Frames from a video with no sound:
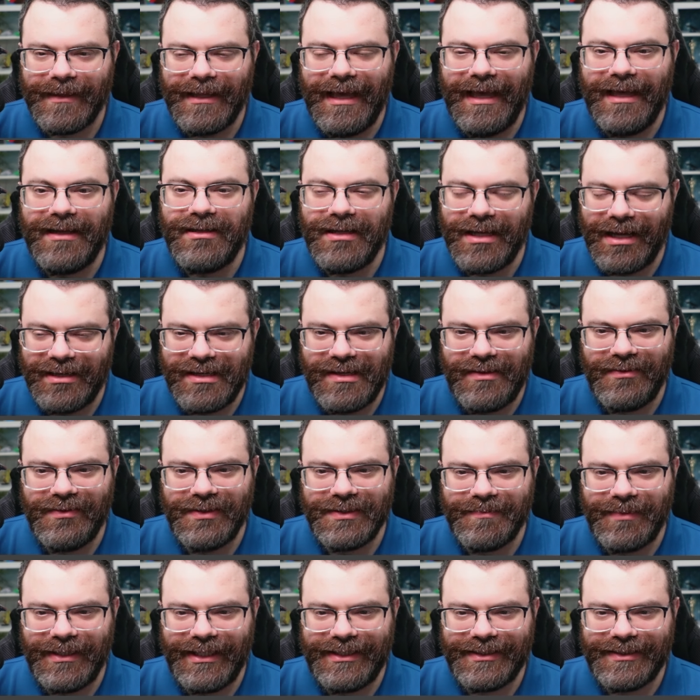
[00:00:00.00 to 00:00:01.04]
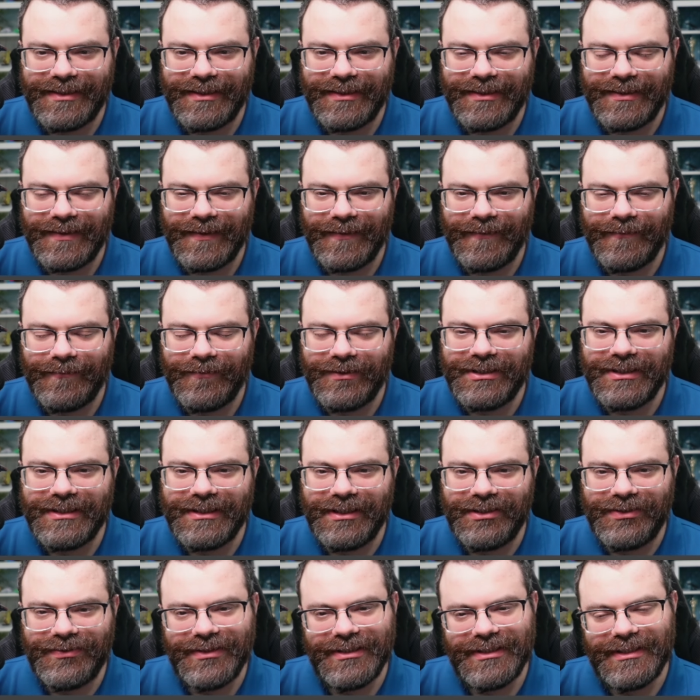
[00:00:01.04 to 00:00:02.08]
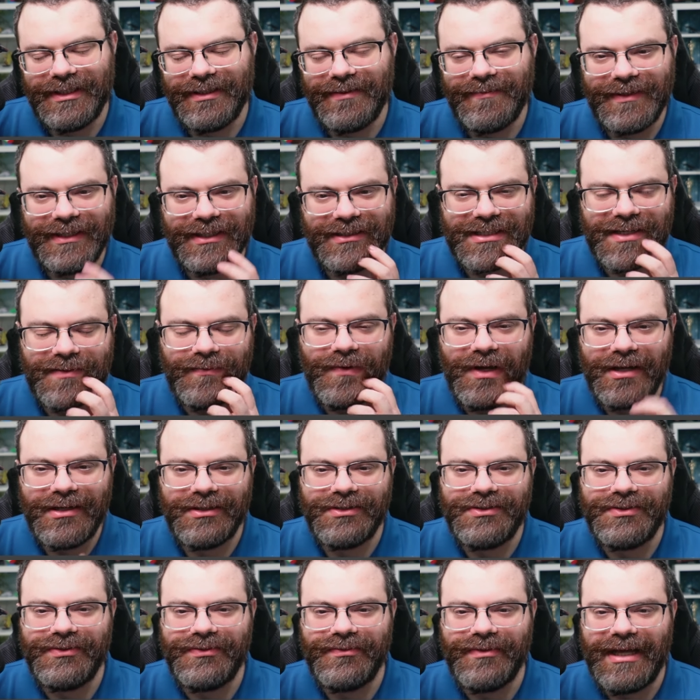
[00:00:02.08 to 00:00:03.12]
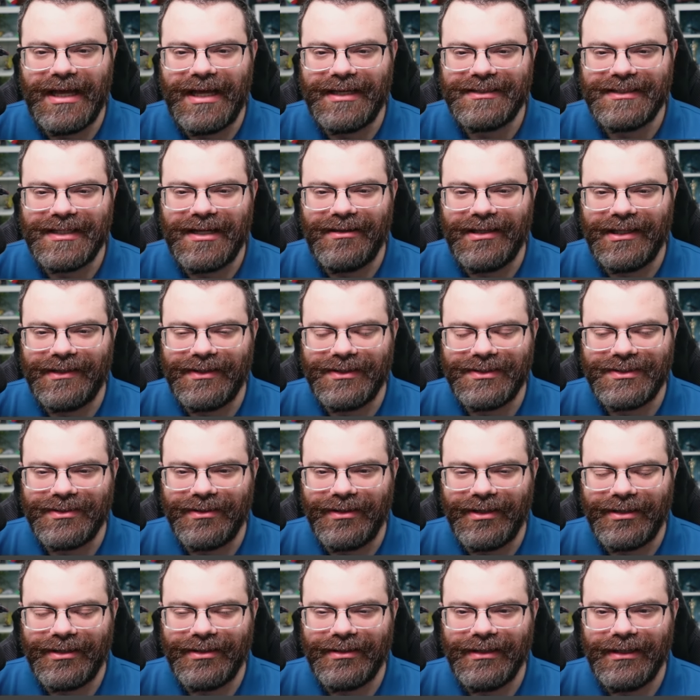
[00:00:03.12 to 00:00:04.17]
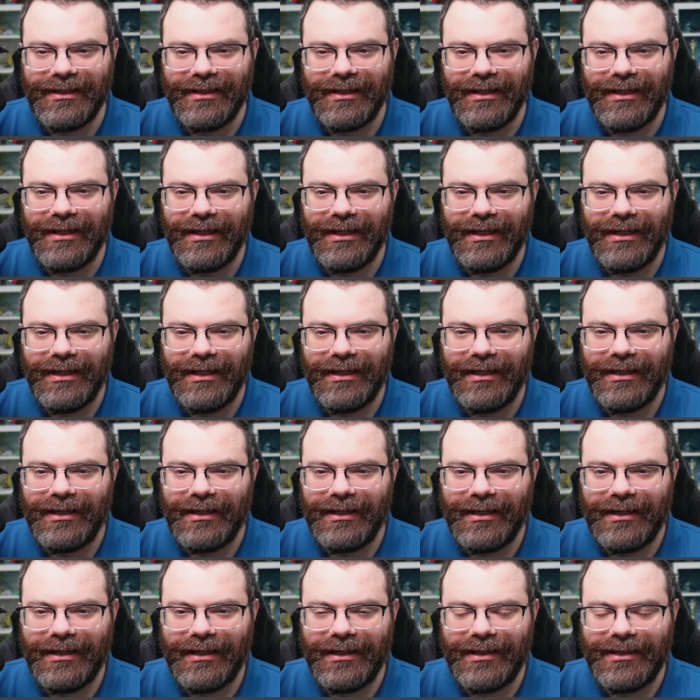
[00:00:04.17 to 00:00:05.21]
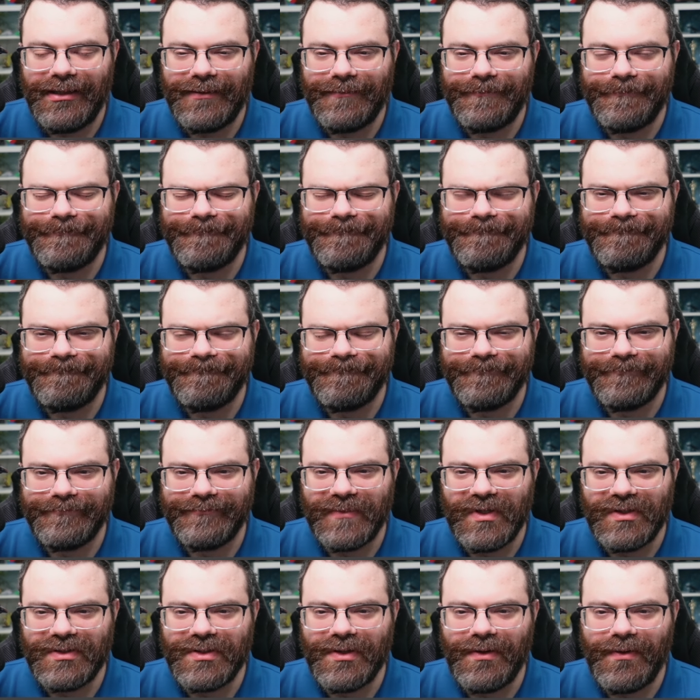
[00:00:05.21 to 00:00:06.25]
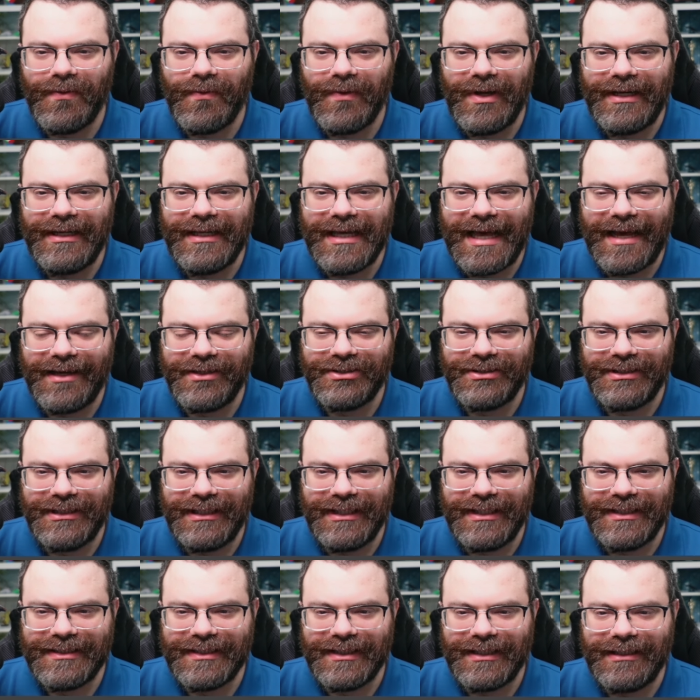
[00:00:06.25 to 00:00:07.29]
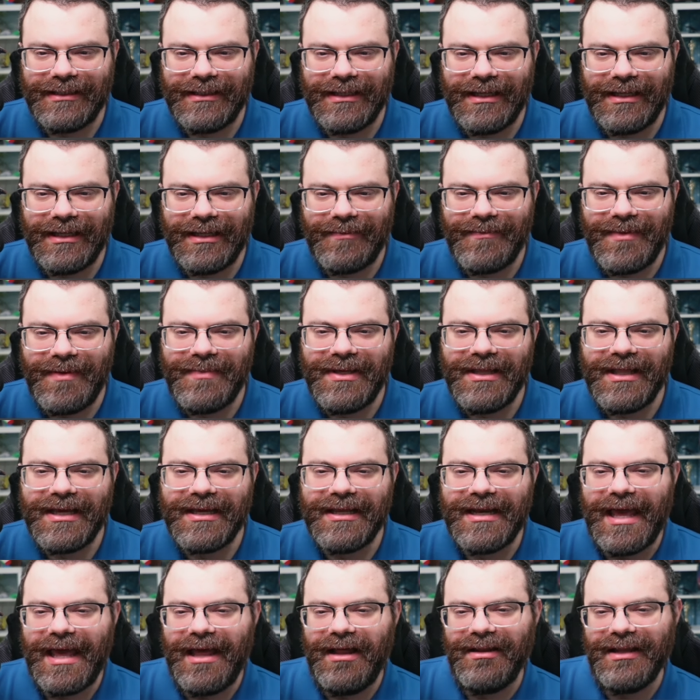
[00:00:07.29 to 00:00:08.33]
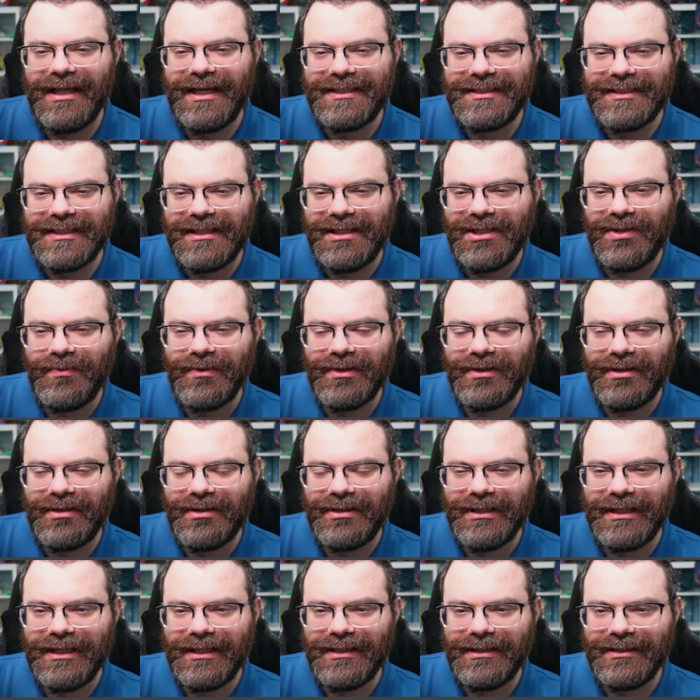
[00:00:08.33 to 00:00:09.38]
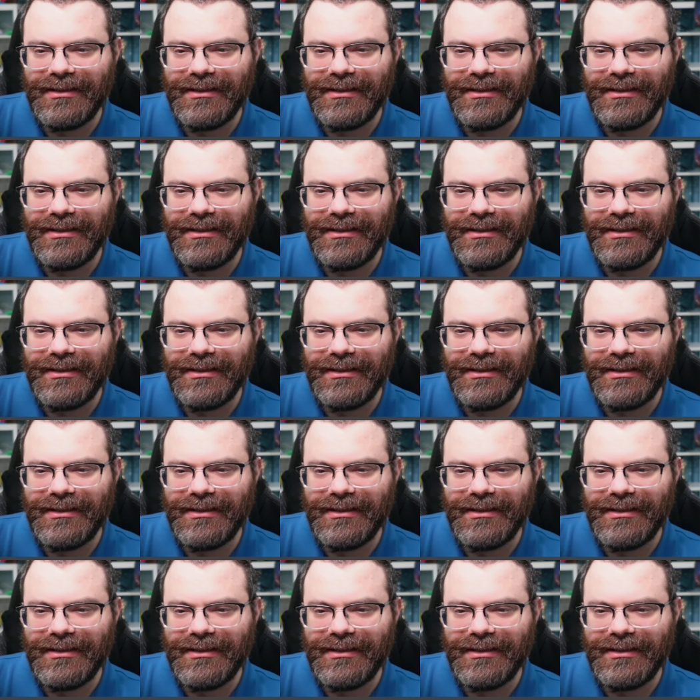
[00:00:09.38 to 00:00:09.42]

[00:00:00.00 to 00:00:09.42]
and not in those places, which is interesting because I'd want to do SL at the start. Um, so what actually is it? Uh, maybe like an LSE word,